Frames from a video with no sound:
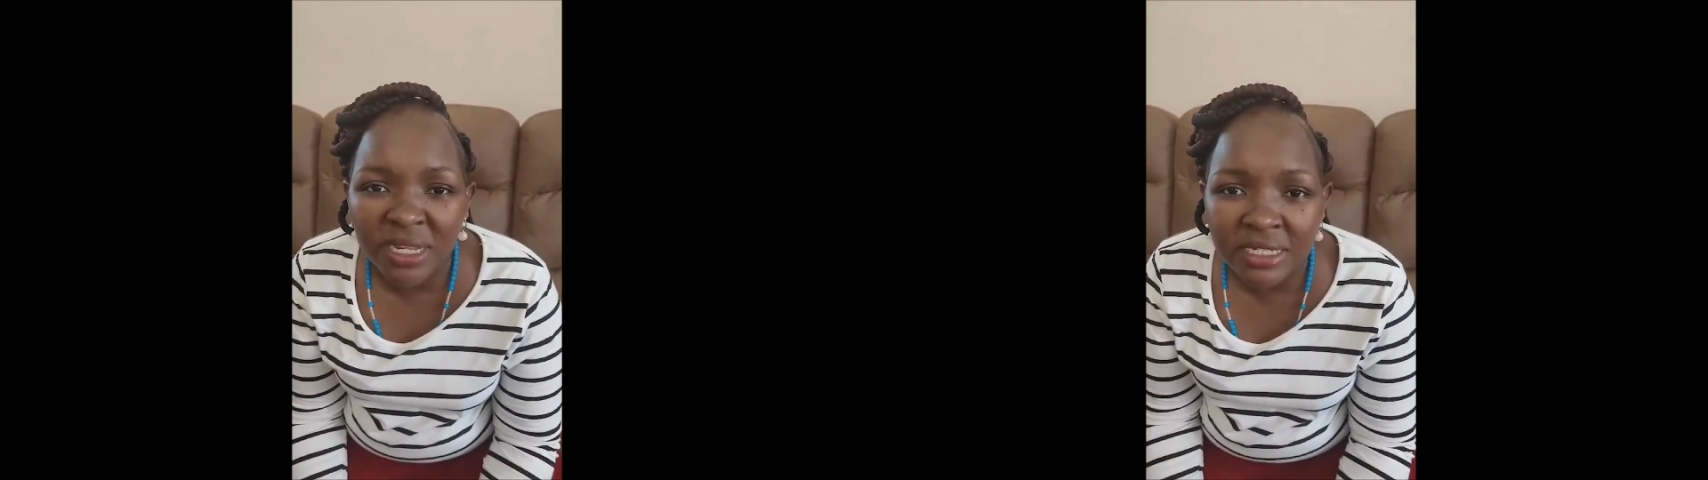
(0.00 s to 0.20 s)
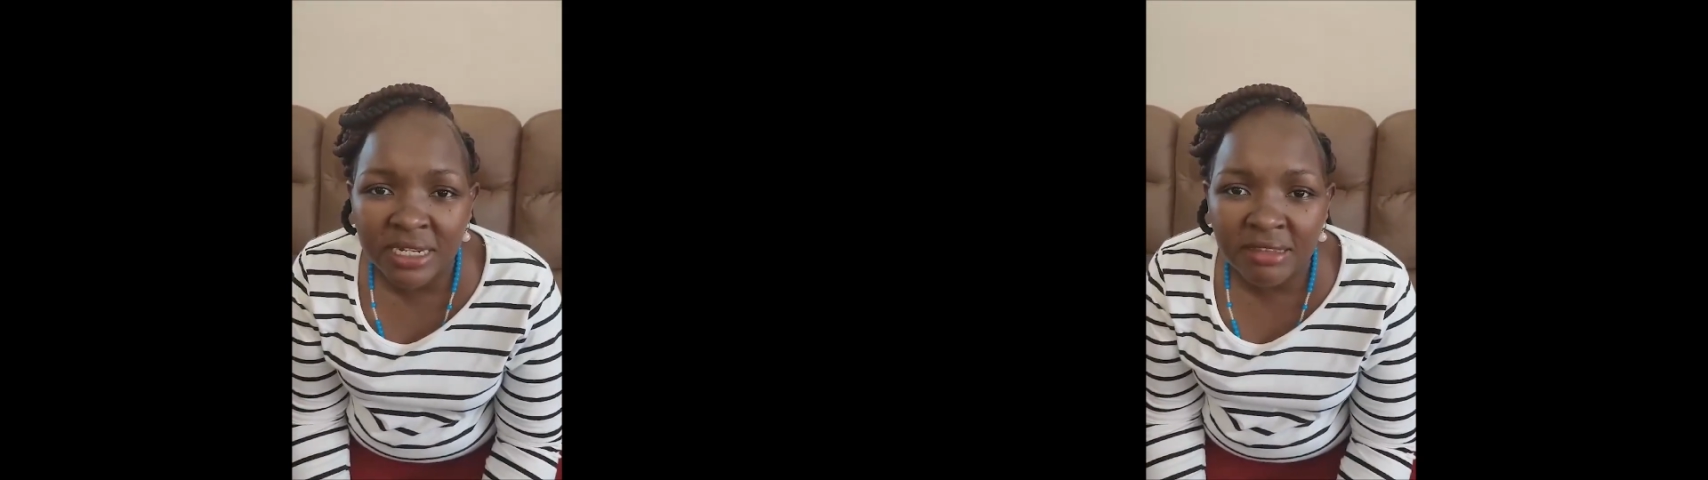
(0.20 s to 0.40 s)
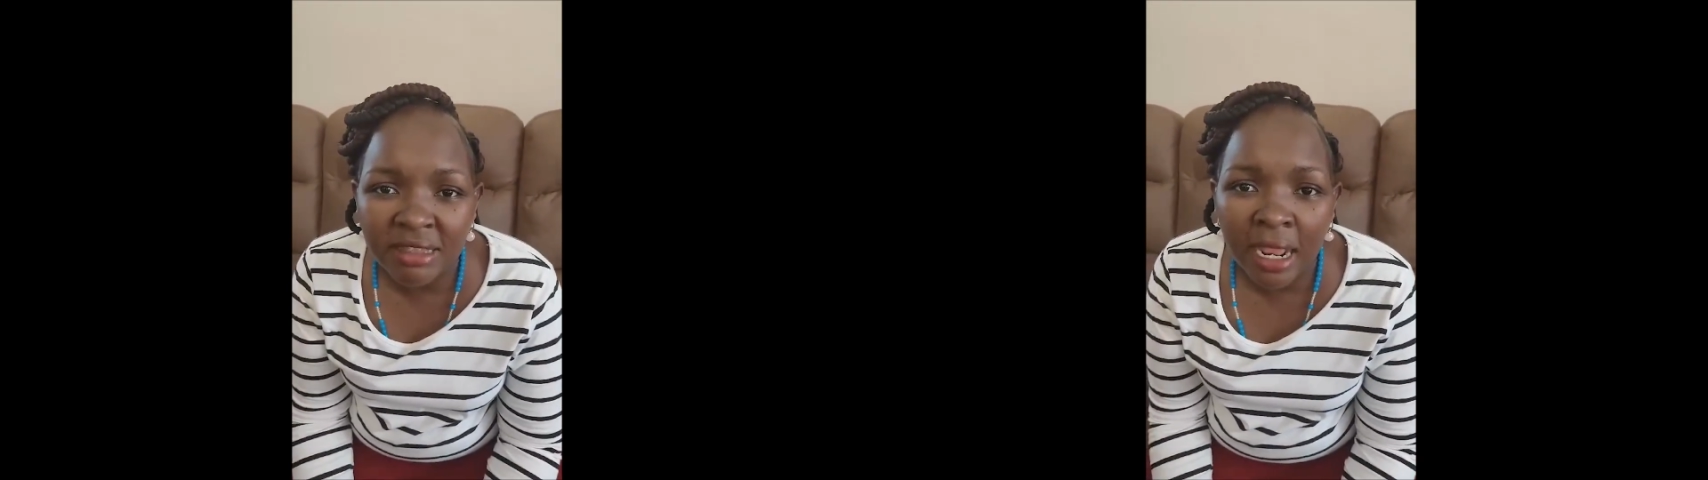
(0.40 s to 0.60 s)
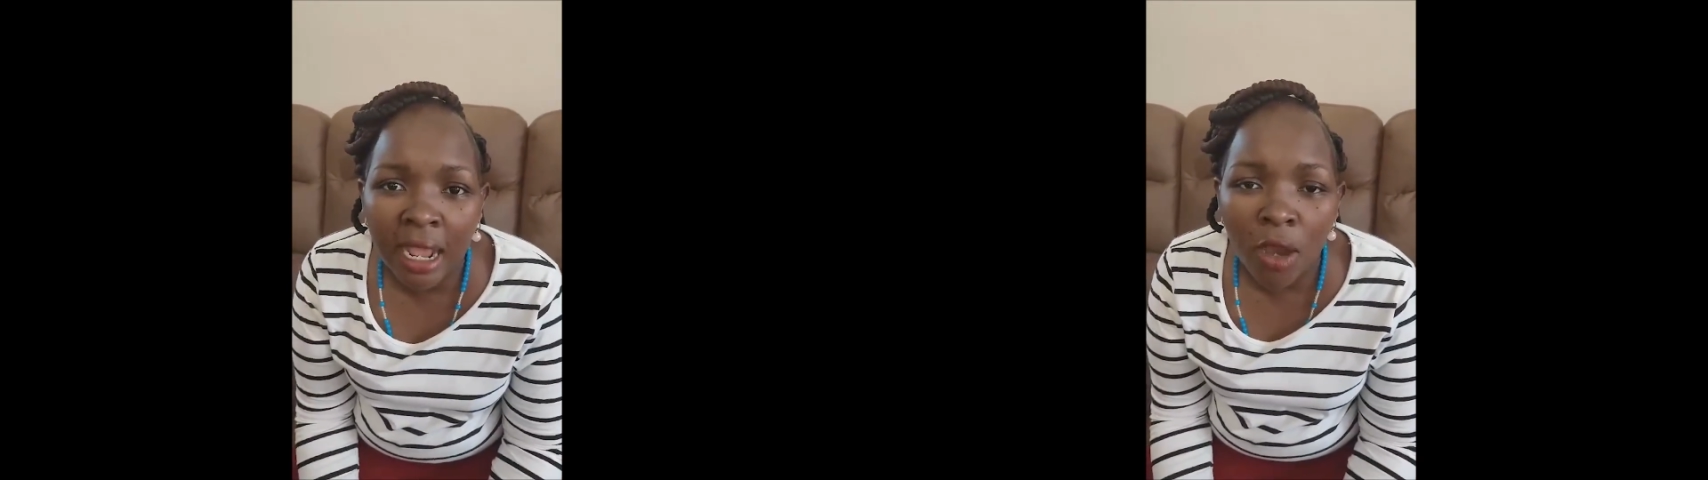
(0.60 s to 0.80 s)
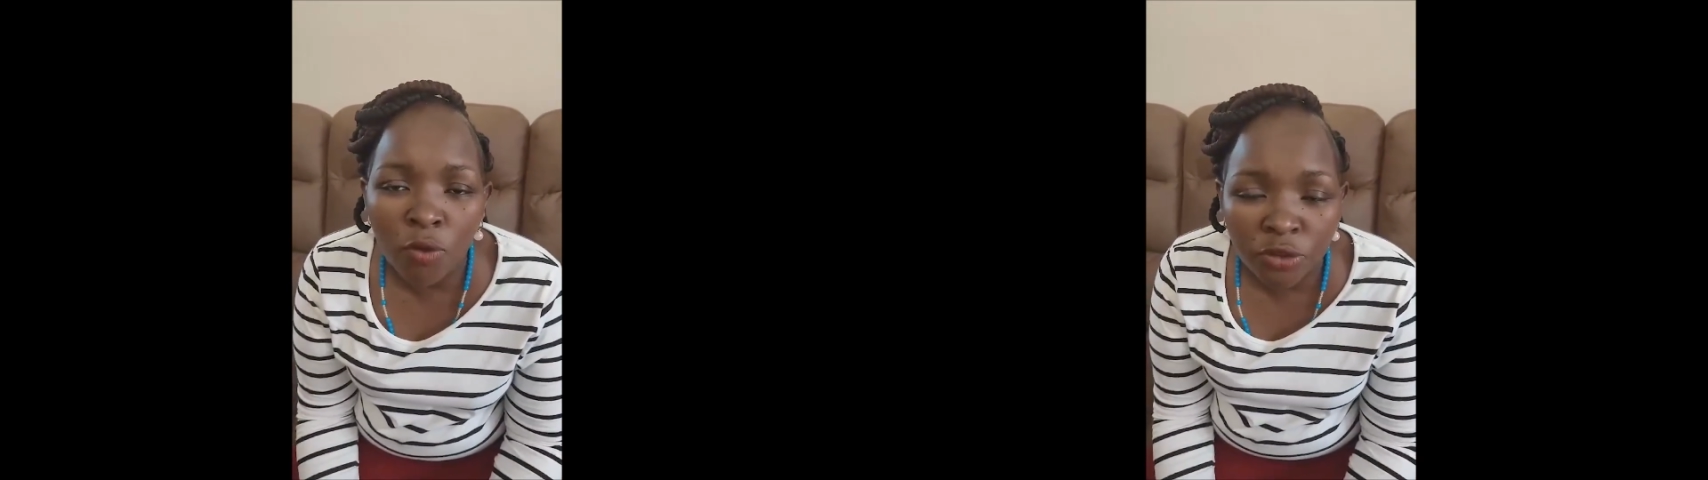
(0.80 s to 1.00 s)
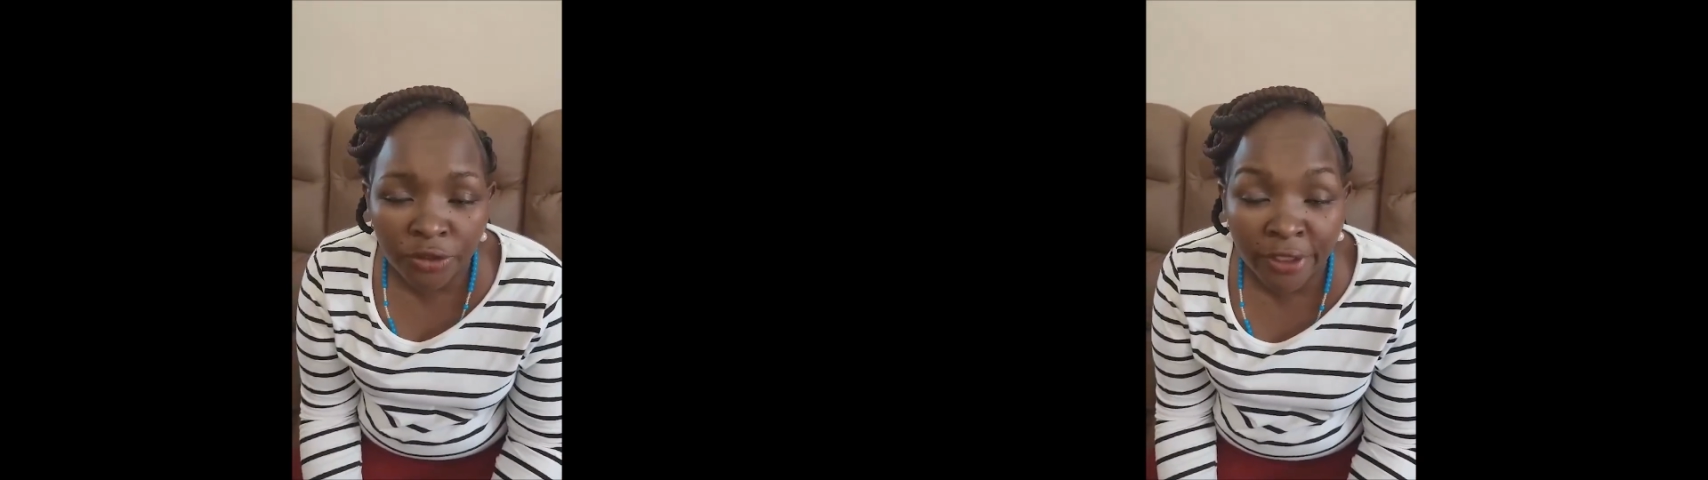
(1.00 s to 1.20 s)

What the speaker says: partners that are out